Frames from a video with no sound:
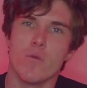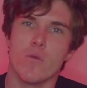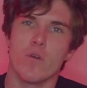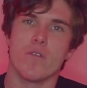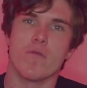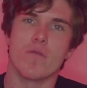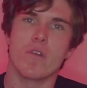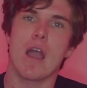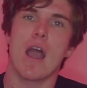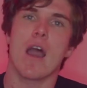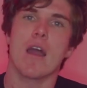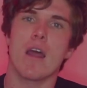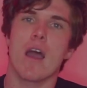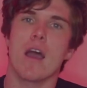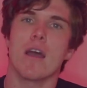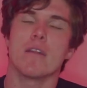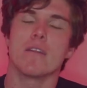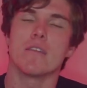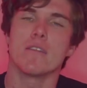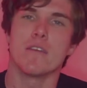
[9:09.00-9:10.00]
would have gone
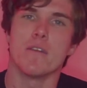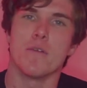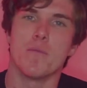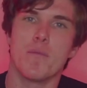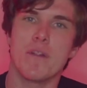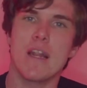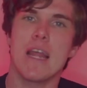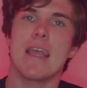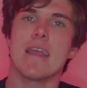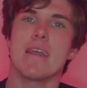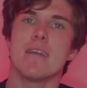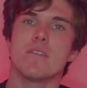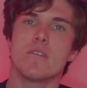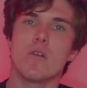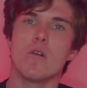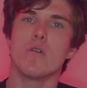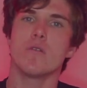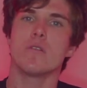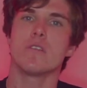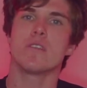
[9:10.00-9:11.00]
on to play his
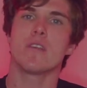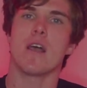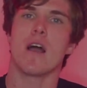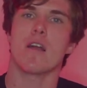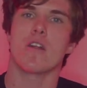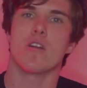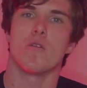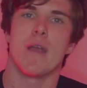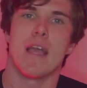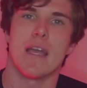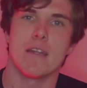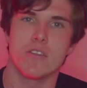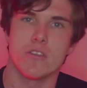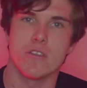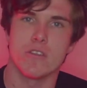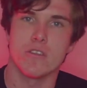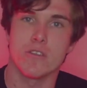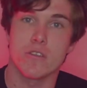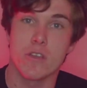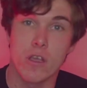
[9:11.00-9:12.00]
own soccer
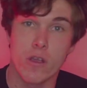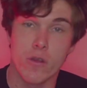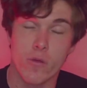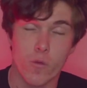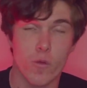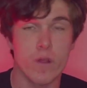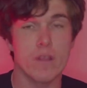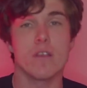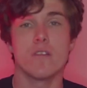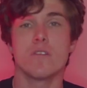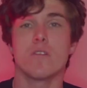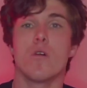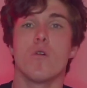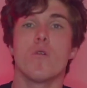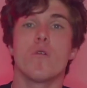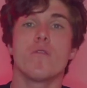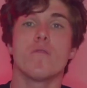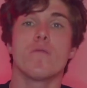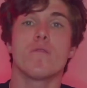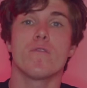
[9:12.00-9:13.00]
matches with his
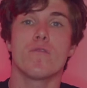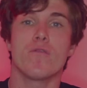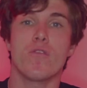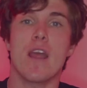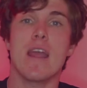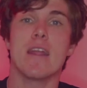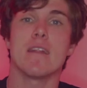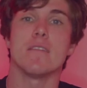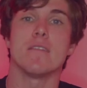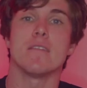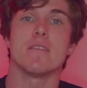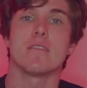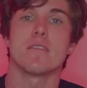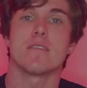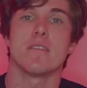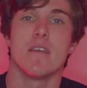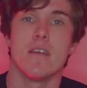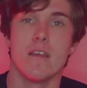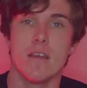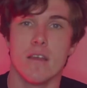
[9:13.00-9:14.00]
own
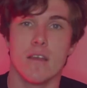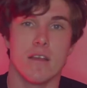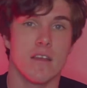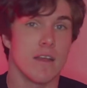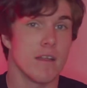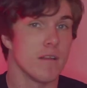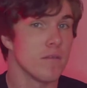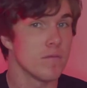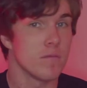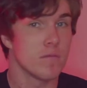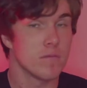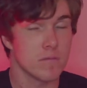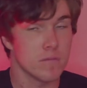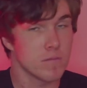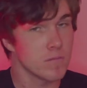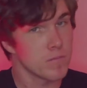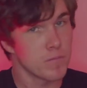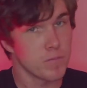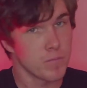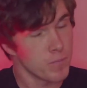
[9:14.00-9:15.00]
friends and
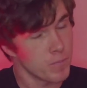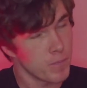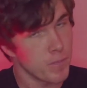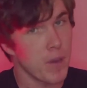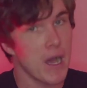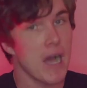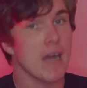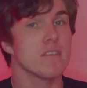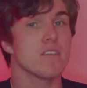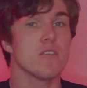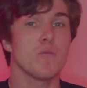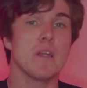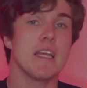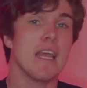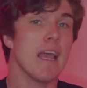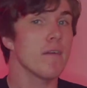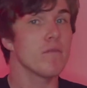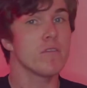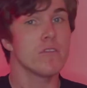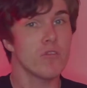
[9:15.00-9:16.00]

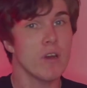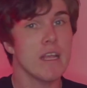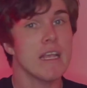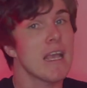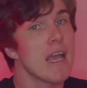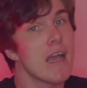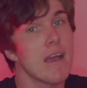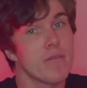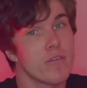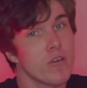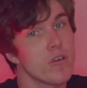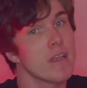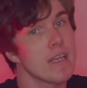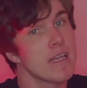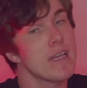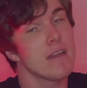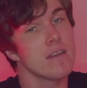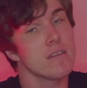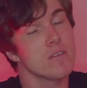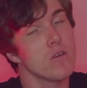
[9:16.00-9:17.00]
possibly have a drink after and
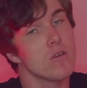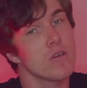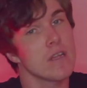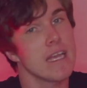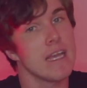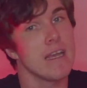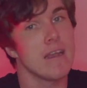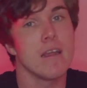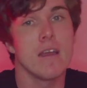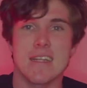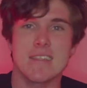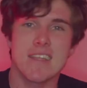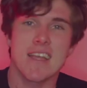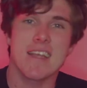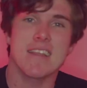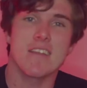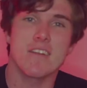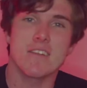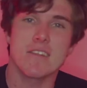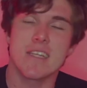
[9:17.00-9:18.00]
kill his own kid. It's
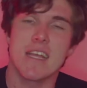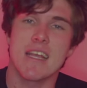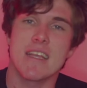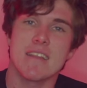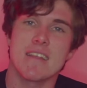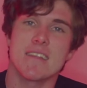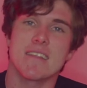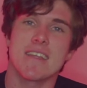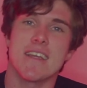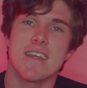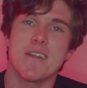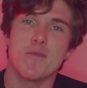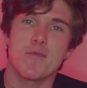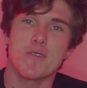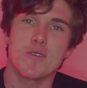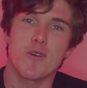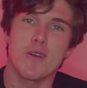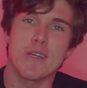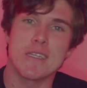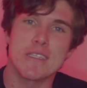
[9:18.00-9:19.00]
like they're saying this kid
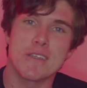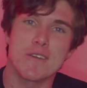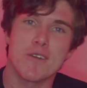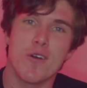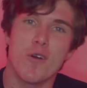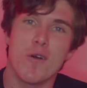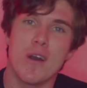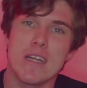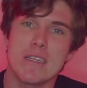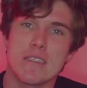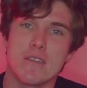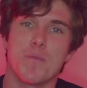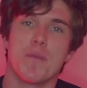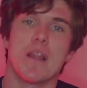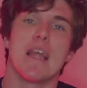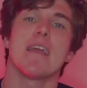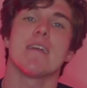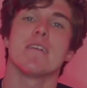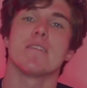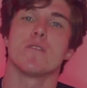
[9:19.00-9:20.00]
was going to go on to
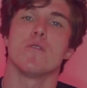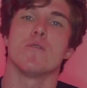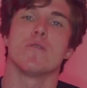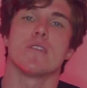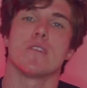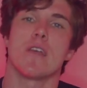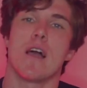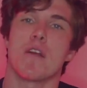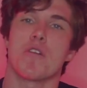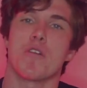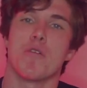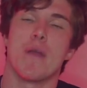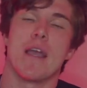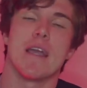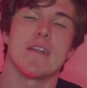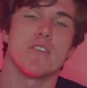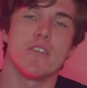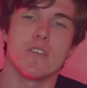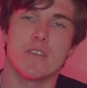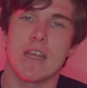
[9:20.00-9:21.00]
play his own soccer
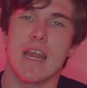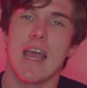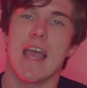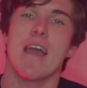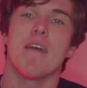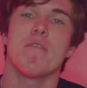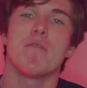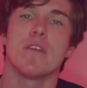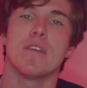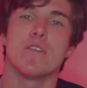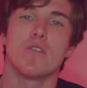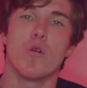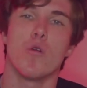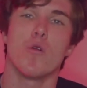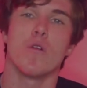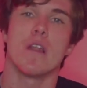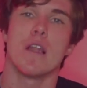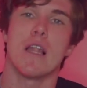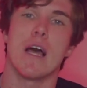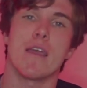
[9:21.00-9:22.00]
matches and have his
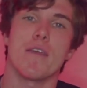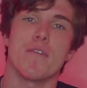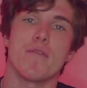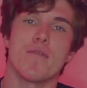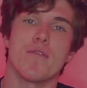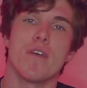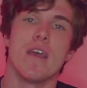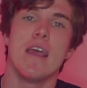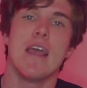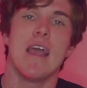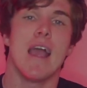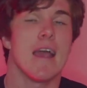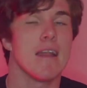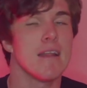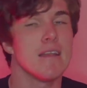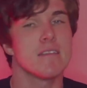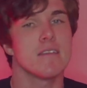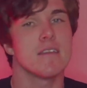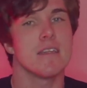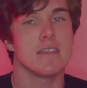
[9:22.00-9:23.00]
own life.
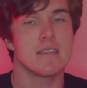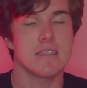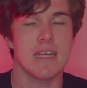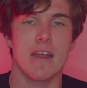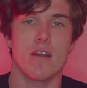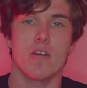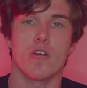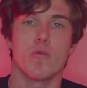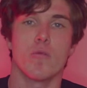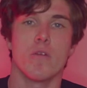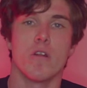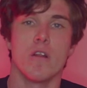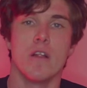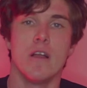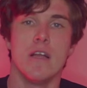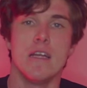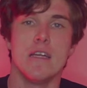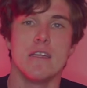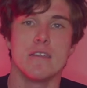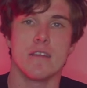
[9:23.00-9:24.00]
And isn't it
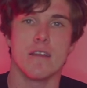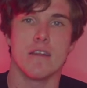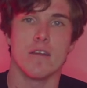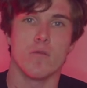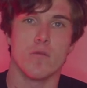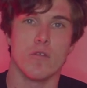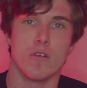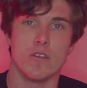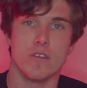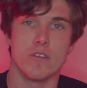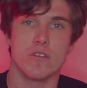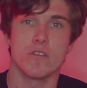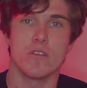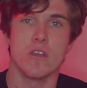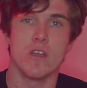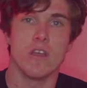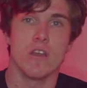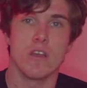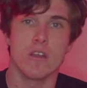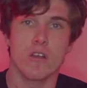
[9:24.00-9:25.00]
terrible that it was
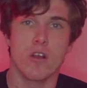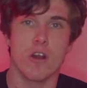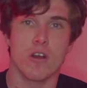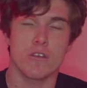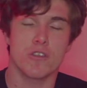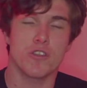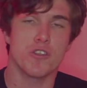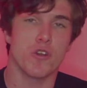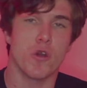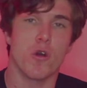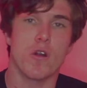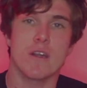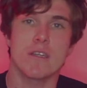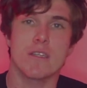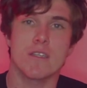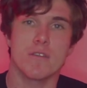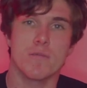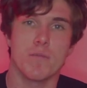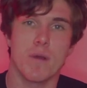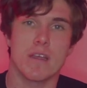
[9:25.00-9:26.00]
cut
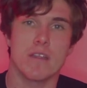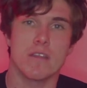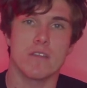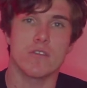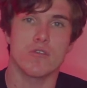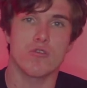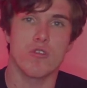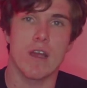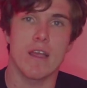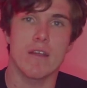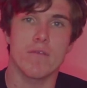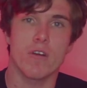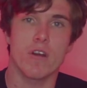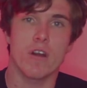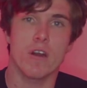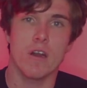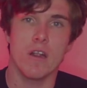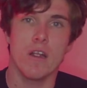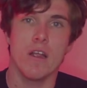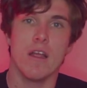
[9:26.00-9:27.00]
short by this
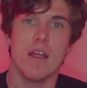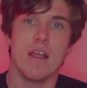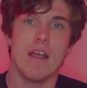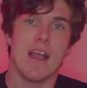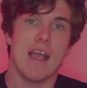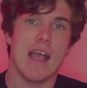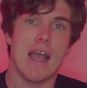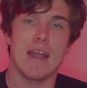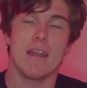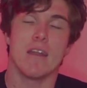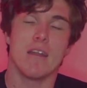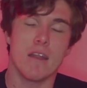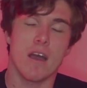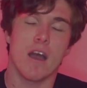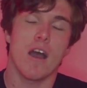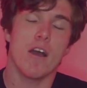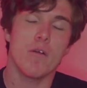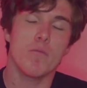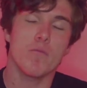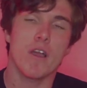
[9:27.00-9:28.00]
driver? And
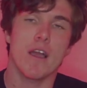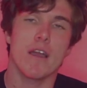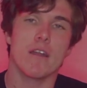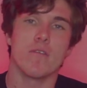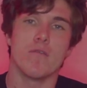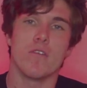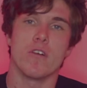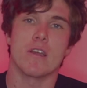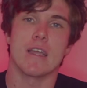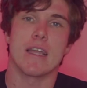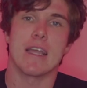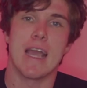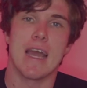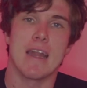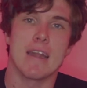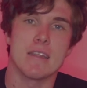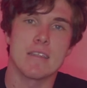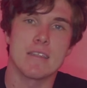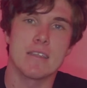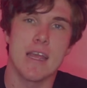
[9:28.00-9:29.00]
I'm kind of looking
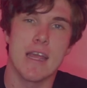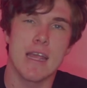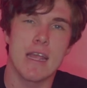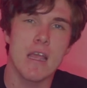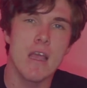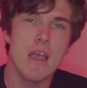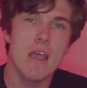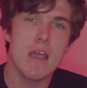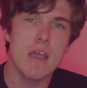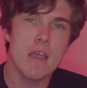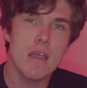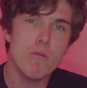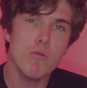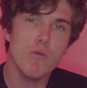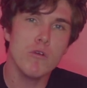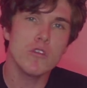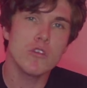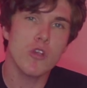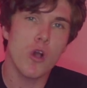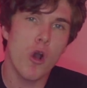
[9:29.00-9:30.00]
at it saying, it
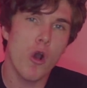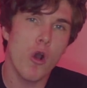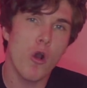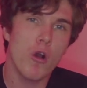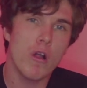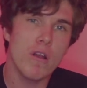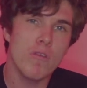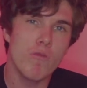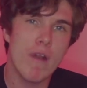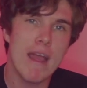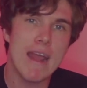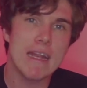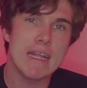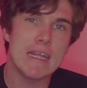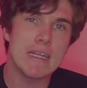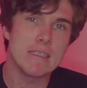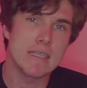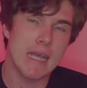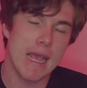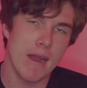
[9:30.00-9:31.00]
was
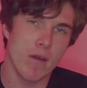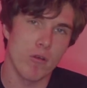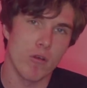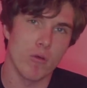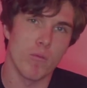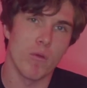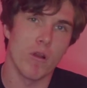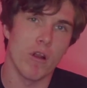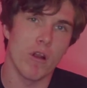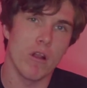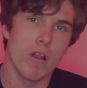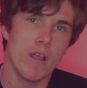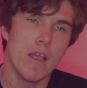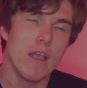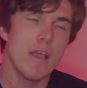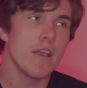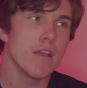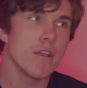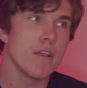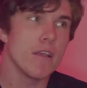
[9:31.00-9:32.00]
already terrible.
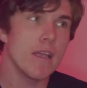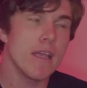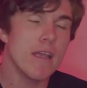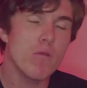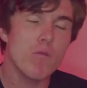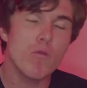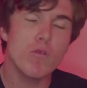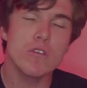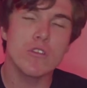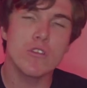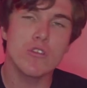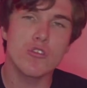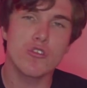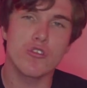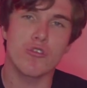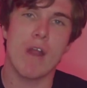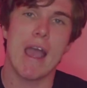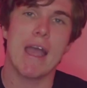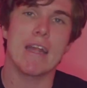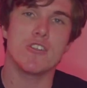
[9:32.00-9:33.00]
It was
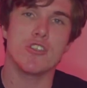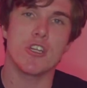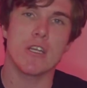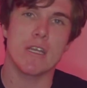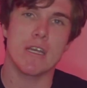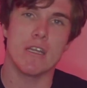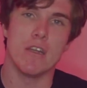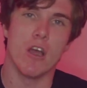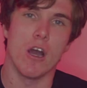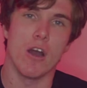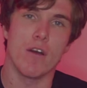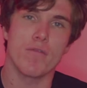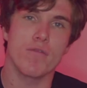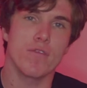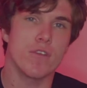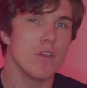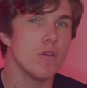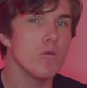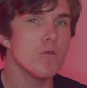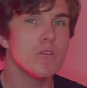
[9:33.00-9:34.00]
tragic
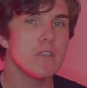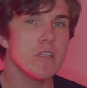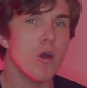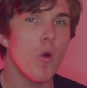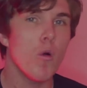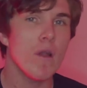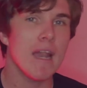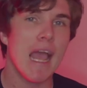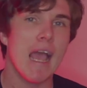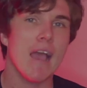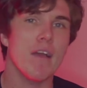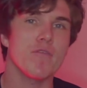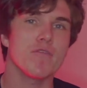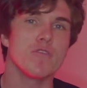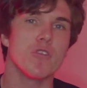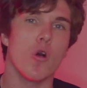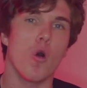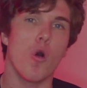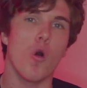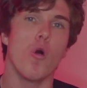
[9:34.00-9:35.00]
enough. You don't have
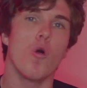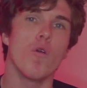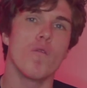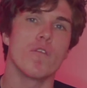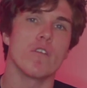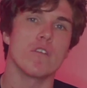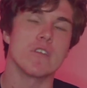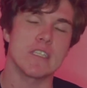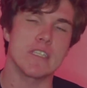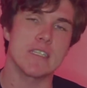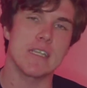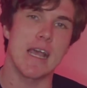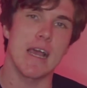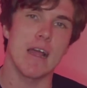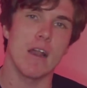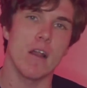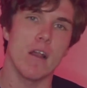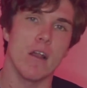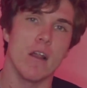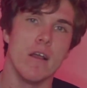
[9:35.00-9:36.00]
to
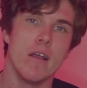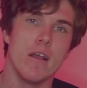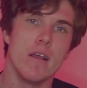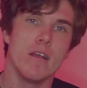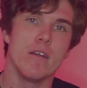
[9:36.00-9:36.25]
oversell